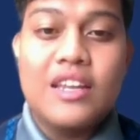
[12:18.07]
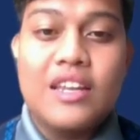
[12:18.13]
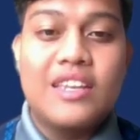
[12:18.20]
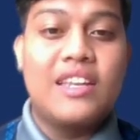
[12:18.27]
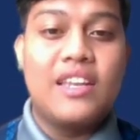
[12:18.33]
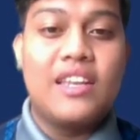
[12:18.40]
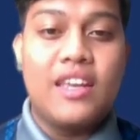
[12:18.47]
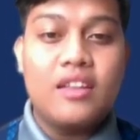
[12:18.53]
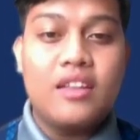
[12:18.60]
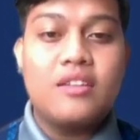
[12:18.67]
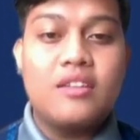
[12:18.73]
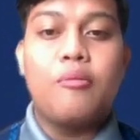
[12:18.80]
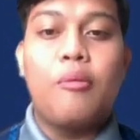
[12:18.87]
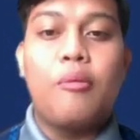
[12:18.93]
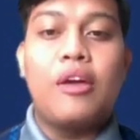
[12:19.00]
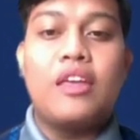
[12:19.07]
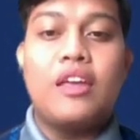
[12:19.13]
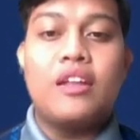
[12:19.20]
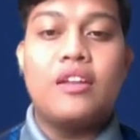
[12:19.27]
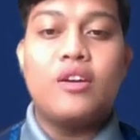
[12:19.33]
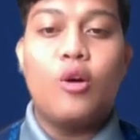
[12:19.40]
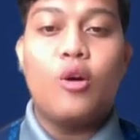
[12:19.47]
dilate,
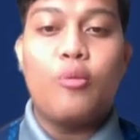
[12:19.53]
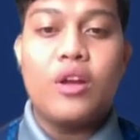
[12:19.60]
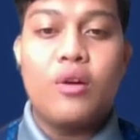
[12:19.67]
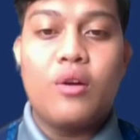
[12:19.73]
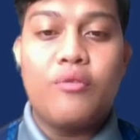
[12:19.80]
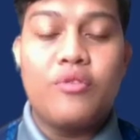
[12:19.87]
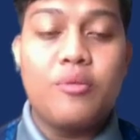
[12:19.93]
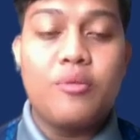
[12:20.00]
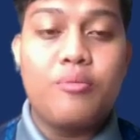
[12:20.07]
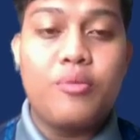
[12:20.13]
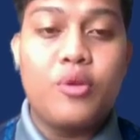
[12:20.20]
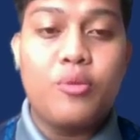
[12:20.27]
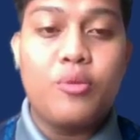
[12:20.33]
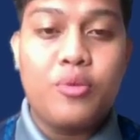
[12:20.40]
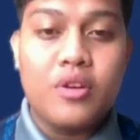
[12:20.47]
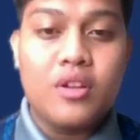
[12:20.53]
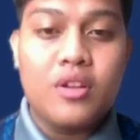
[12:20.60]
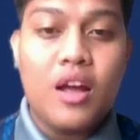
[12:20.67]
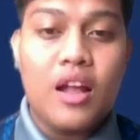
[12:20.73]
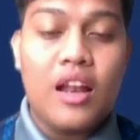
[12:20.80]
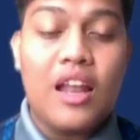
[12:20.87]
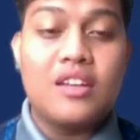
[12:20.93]
making the opening of the pupil
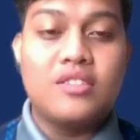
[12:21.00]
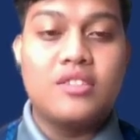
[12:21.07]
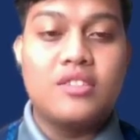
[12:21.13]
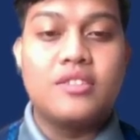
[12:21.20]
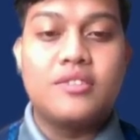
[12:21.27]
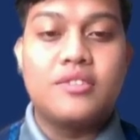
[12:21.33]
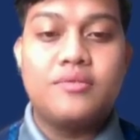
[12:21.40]
larger.